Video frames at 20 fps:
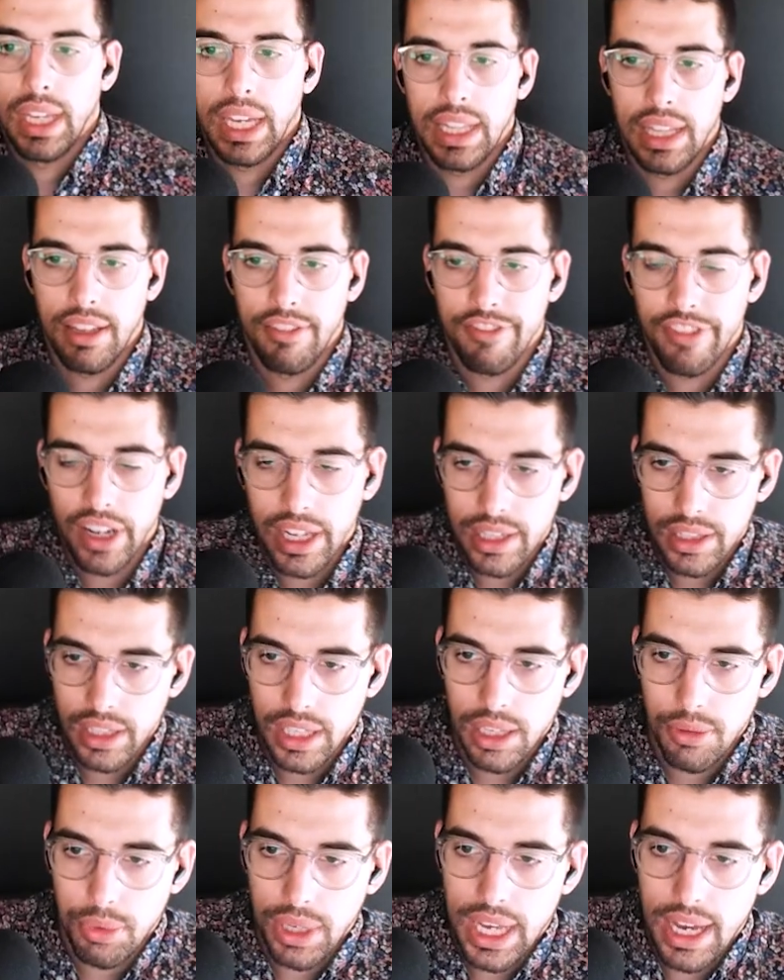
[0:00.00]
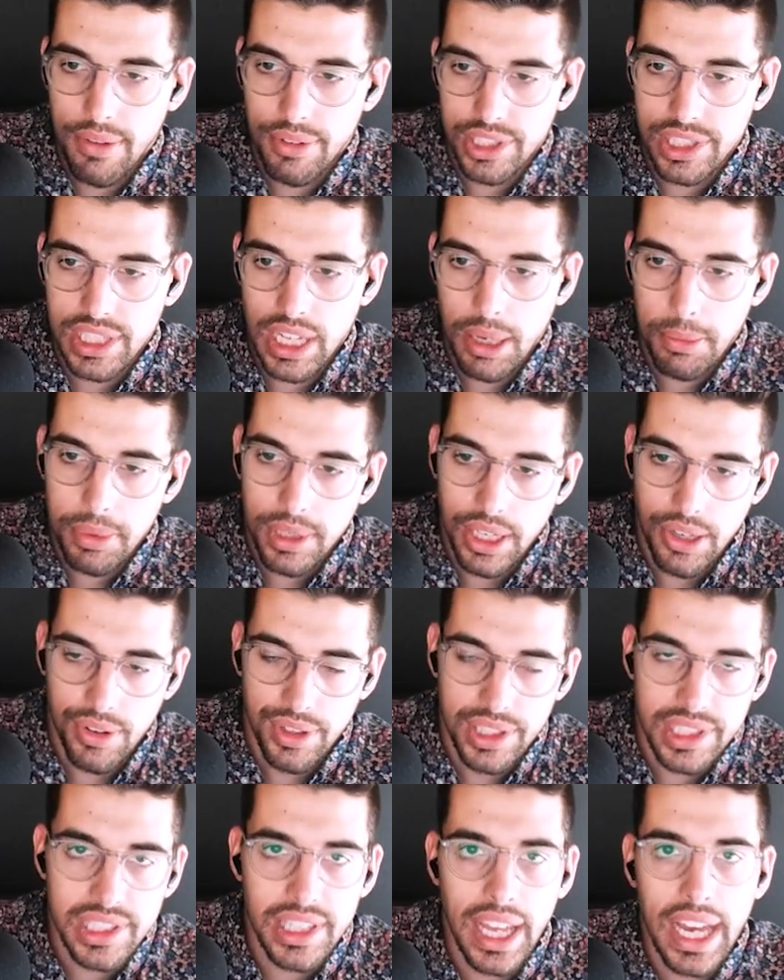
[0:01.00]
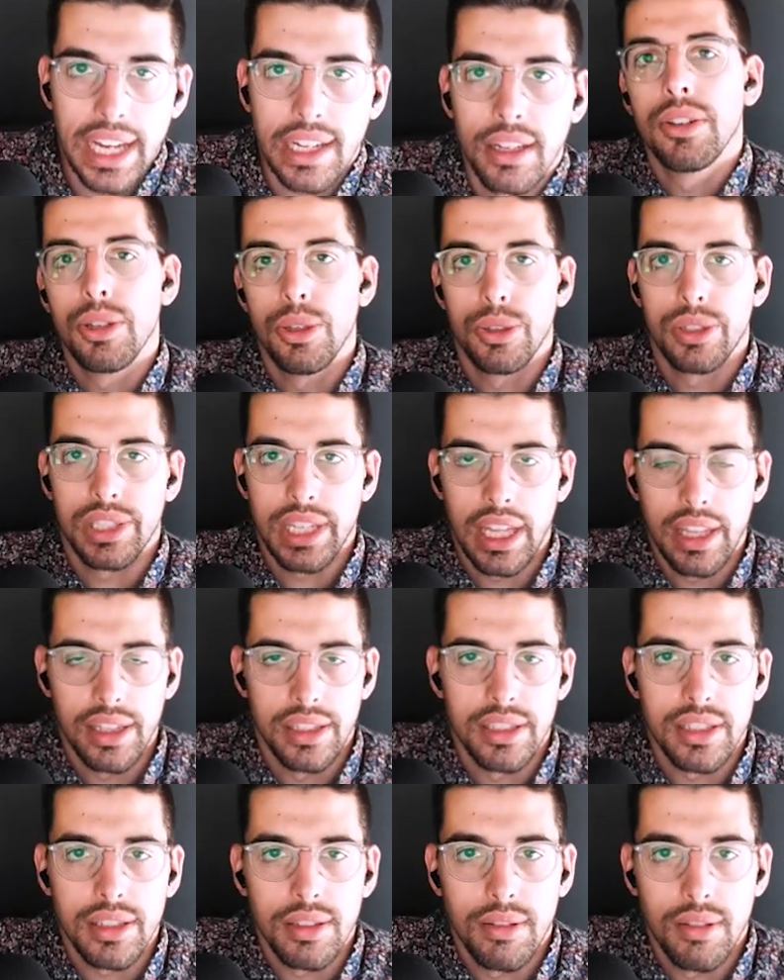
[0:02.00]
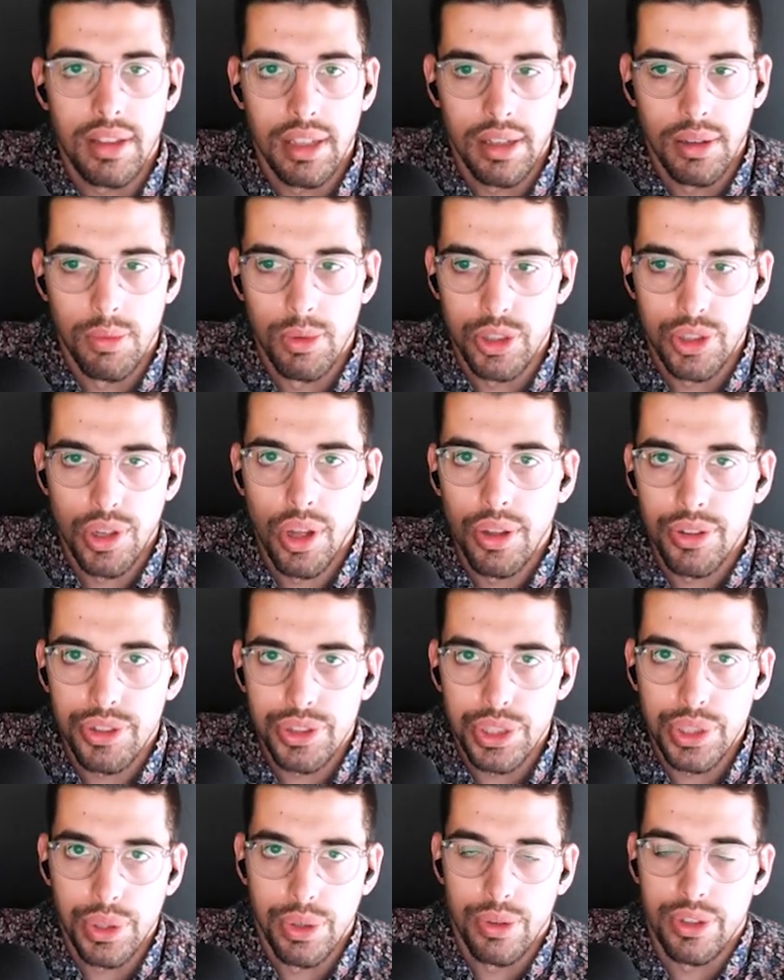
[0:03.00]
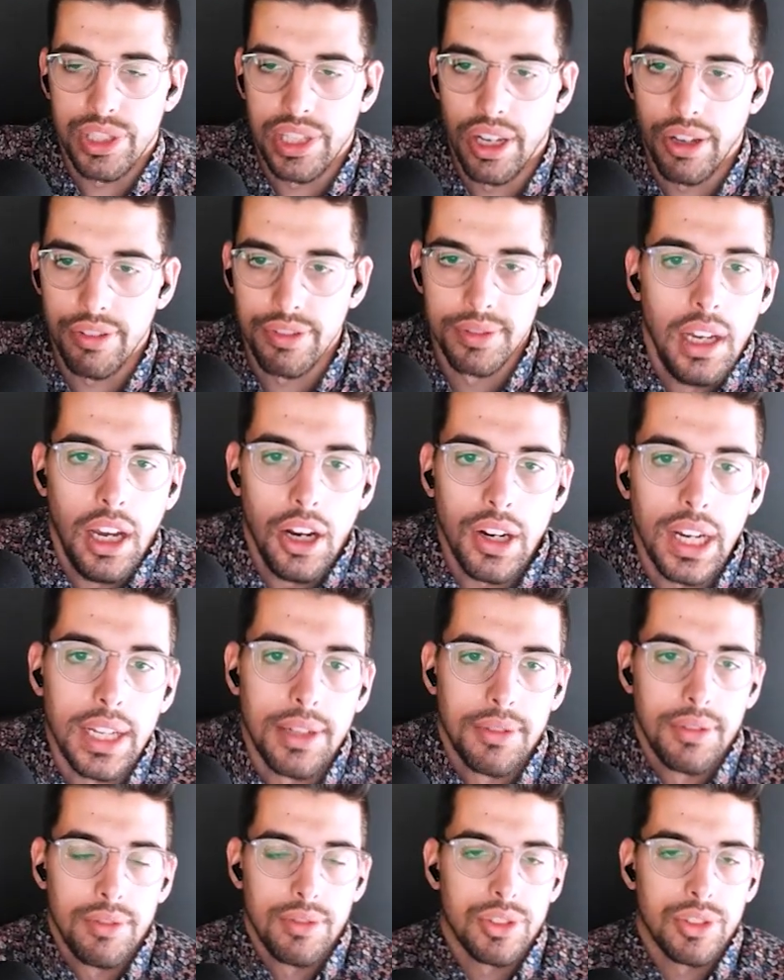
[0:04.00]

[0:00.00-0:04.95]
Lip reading: And then finally, we have a step here in Slack to send the result to yourself. All right.